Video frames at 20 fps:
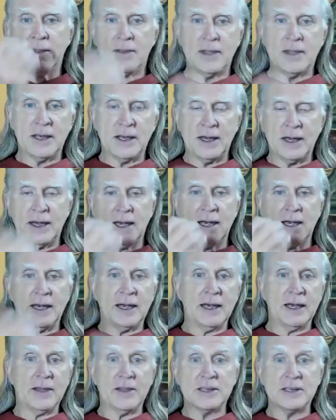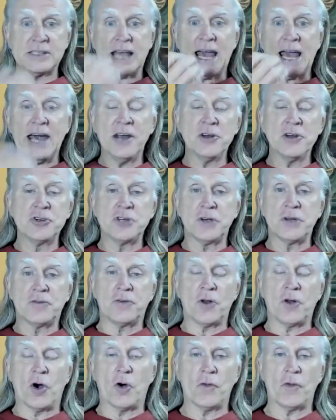the this energy
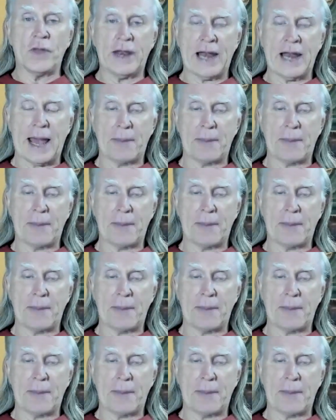flow that